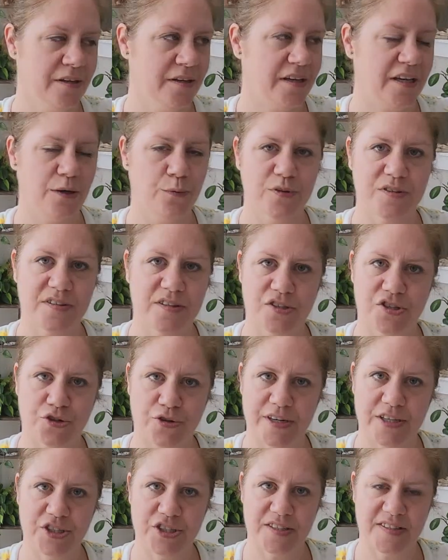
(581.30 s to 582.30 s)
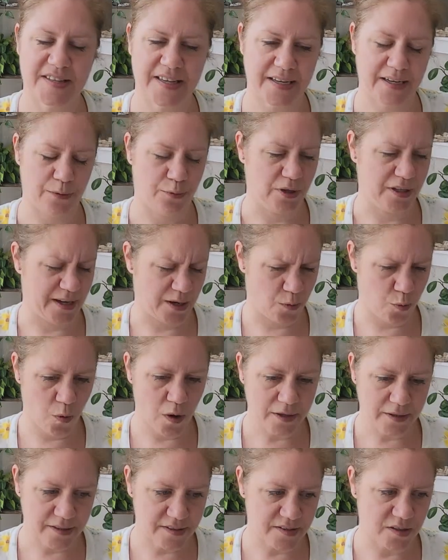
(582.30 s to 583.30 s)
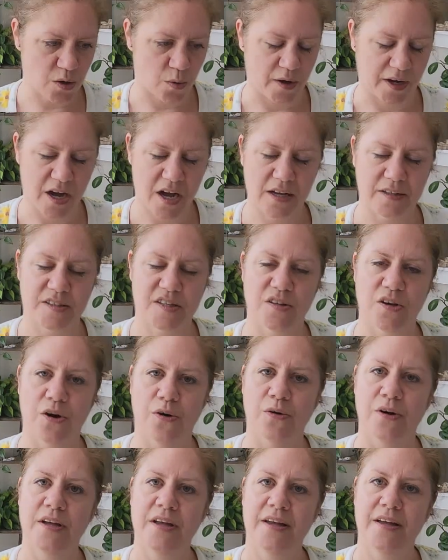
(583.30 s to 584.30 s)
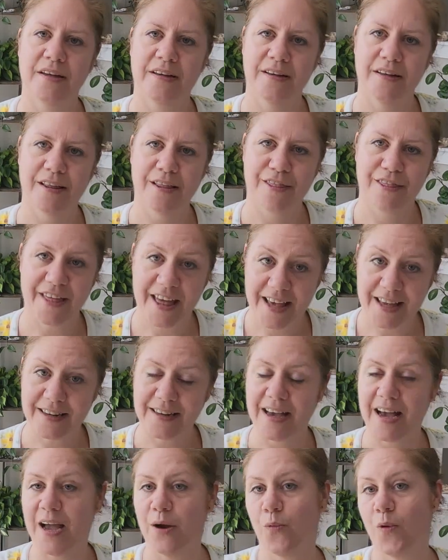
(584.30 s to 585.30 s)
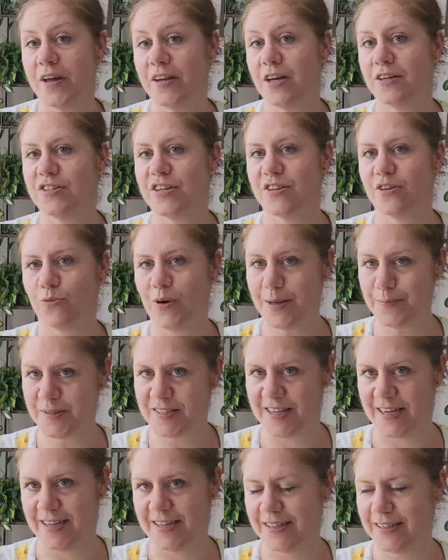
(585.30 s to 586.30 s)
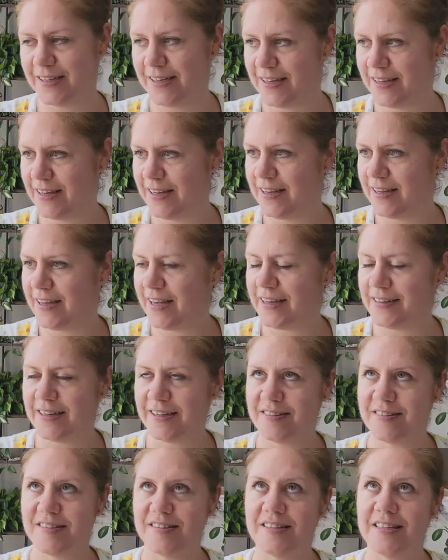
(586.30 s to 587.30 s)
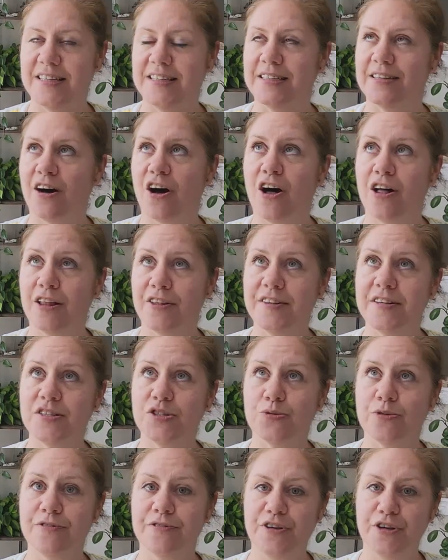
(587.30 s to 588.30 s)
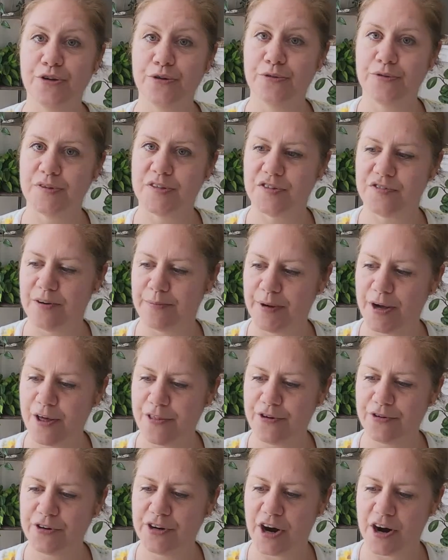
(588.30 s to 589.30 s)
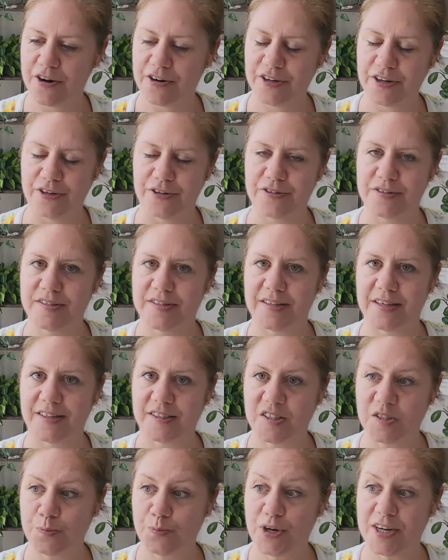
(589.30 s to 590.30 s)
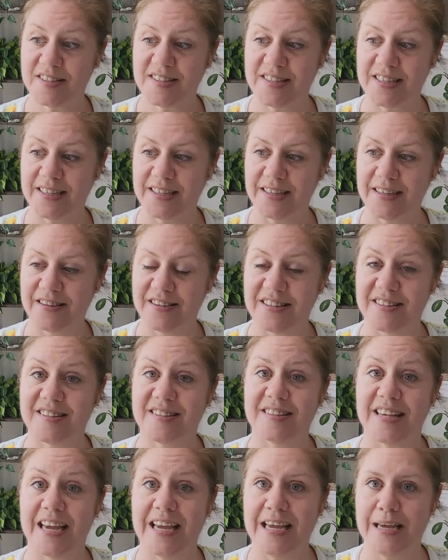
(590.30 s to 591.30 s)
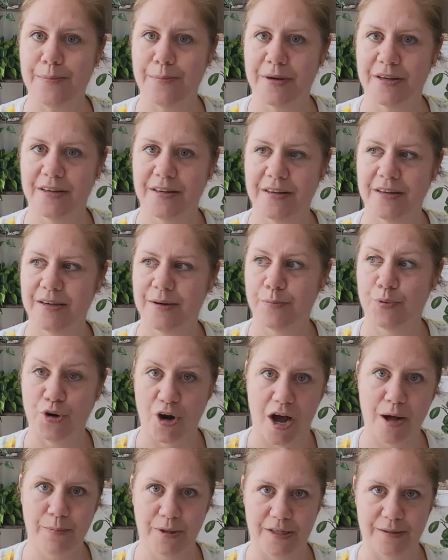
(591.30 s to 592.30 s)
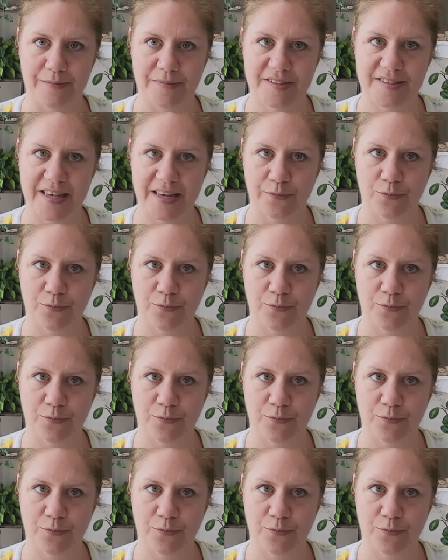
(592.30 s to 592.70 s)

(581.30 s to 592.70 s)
It was the strangest thing. And we're like, what is going on? So then I went onto the website and I see all these reviews from other gardeners expressing the same problems